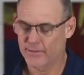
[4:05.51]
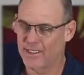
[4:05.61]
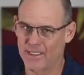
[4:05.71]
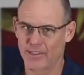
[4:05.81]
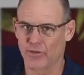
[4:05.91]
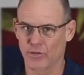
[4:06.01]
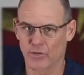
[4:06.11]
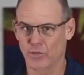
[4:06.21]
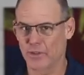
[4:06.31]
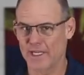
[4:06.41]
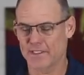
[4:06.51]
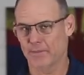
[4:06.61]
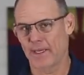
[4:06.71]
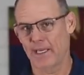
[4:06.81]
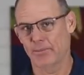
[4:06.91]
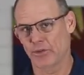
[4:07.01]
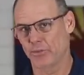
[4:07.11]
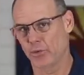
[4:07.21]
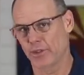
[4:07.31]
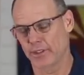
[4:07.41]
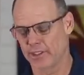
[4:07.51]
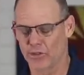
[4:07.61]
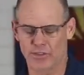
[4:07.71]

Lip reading: in another little plastic bag when you put it in here,